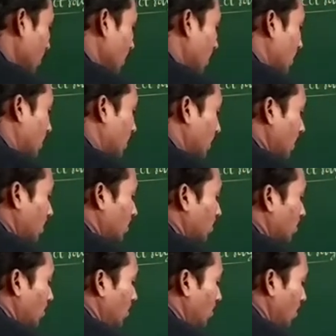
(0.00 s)
At
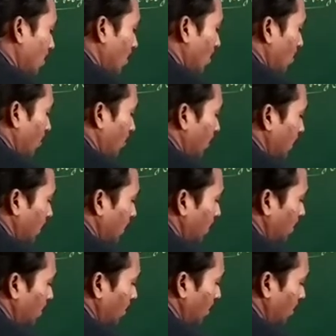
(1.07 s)
cathode, we
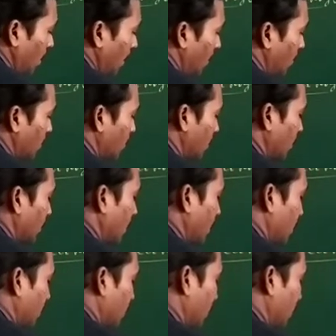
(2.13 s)
get hydrogen gas.